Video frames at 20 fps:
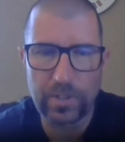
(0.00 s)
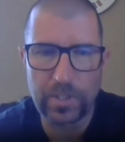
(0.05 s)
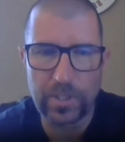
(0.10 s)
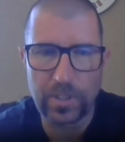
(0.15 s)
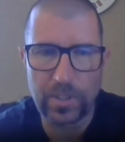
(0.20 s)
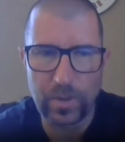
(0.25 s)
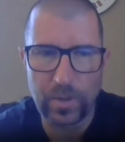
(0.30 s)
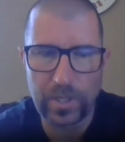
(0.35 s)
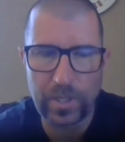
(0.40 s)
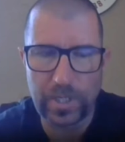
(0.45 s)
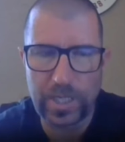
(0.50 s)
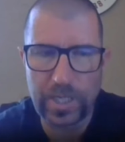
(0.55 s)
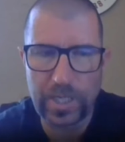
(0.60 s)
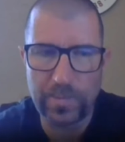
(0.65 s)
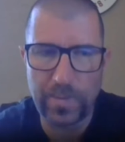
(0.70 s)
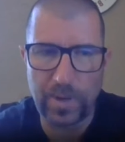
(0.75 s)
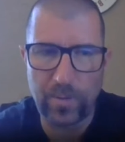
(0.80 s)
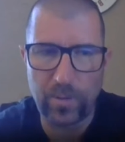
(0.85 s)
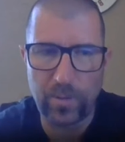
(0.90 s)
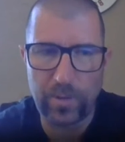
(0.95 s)
in order to
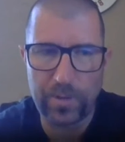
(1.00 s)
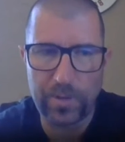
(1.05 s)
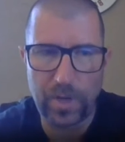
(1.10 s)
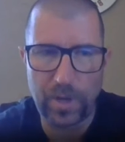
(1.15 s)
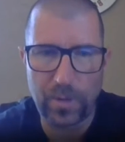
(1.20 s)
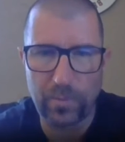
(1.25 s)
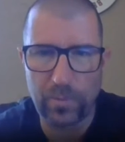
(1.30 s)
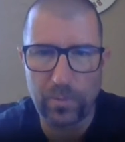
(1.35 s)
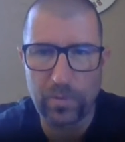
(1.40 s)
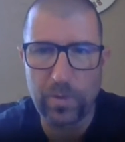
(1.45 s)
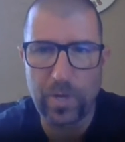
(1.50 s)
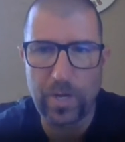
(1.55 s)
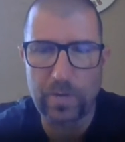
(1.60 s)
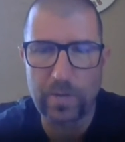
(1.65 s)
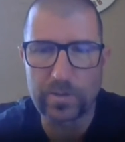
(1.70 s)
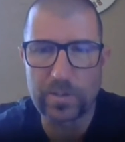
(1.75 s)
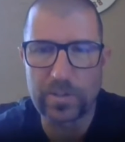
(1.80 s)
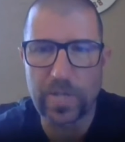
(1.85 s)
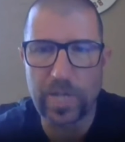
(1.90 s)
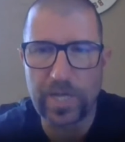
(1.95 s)
keep up with our
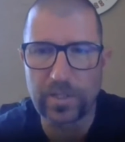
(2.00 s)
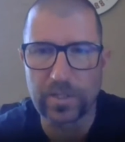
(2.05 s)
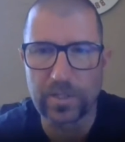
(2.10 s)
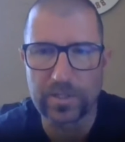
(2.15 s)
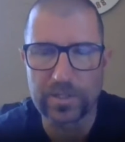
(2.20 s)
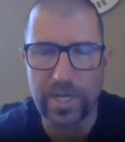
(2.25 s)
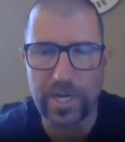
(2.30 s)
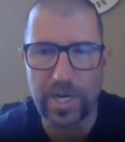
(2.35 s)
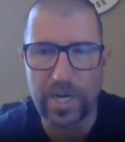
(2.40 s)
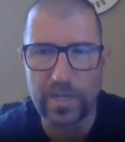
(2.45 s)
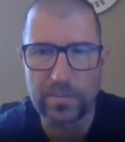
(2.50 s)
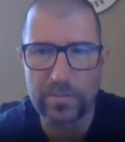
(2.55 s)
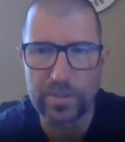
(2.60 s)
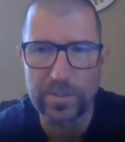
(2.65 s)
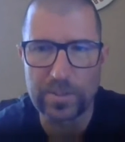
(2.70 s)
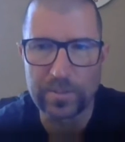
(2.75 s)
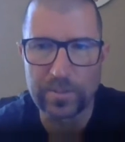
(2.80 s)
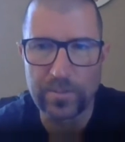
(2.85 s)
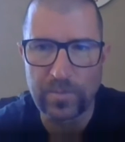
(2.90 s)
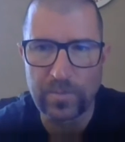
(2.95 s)
brewhouse cycle
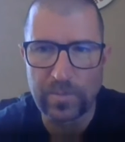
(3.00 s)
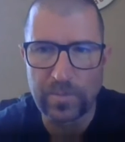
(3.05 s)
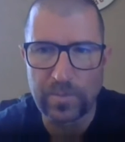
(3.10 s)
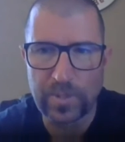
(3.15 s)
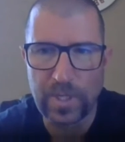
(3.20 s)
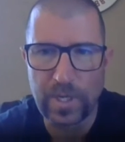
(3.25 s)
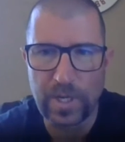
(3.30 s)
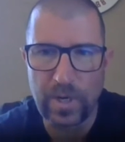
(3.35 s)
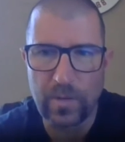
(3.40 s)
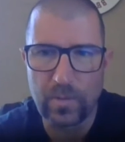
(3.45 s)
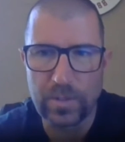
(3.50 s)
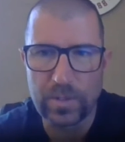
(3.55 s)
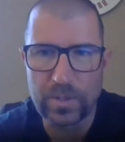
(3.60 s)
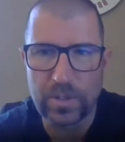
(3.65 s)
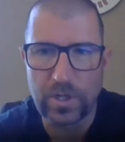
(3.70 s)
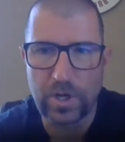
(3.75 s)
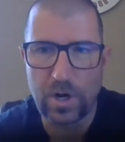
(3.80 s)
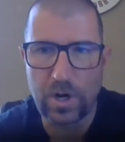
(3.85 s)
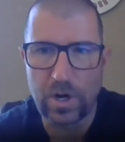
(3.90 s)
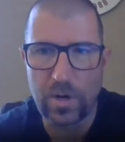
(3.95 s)
times,
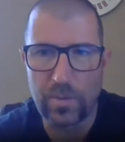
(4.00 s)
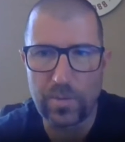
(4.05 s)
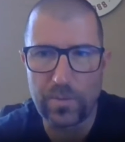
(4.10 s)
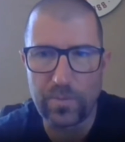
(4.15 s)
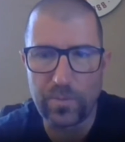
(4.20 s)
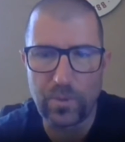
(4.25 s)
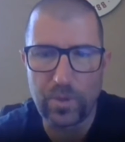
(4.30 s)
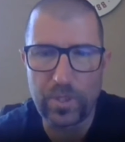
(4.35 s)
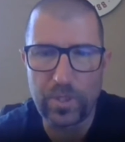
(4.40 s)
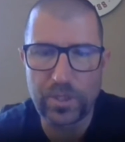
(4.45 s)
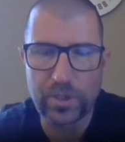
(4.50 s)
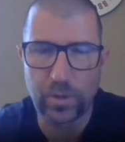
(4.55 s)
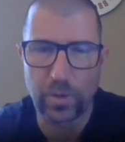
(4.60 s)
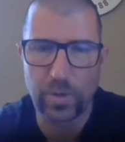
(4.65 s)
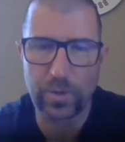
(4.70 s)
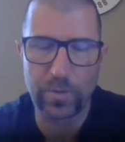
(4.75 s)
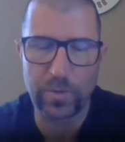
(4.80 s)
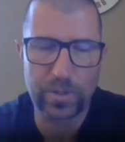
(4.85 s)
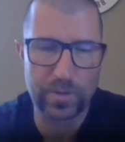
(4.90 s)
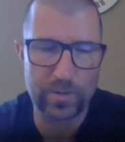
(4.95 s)
which are pretty
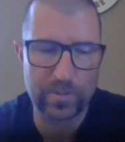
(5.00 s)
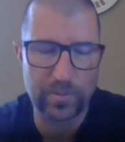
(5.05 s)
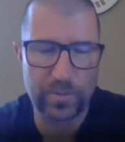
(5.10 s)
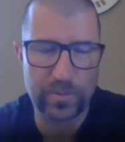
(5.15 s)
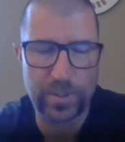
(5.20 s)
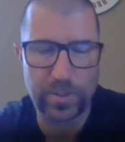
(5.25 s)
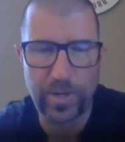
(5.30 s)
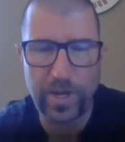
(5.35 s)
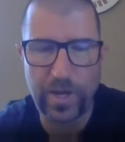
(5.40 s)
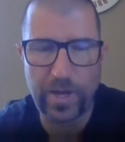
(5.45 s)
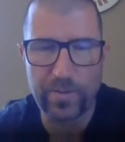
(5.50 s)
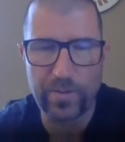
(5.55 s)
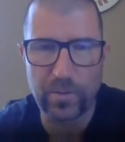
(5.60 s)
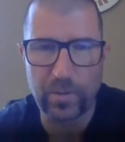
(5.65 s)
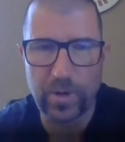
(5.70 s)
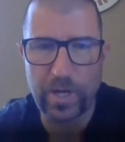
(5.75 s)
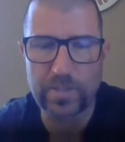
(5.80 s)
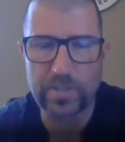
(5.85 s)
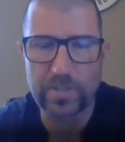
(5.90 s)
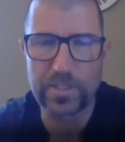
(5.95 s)
short, we have the
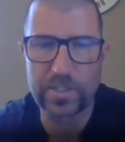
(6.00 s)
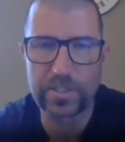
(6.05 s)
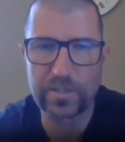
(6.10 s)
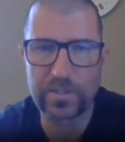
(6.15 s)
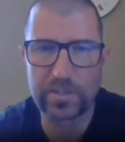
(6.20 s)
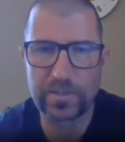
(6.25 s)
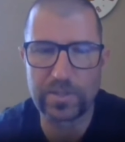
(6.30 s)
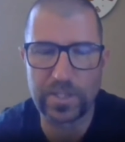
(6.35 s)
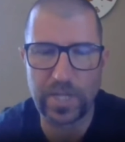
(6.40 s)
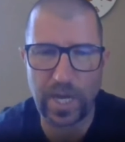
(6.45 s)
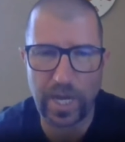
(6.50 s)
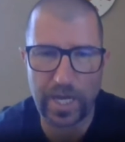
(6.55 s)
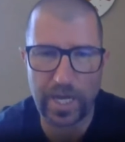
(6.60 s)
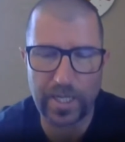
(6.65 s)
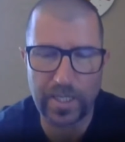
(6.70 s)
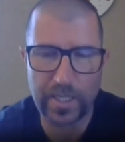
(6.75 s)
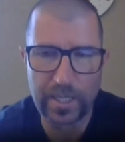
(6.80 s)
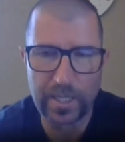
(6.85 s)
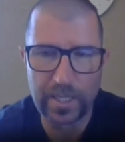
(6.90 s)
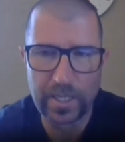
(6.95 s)
brewhouse
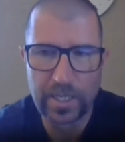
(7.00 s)
tight,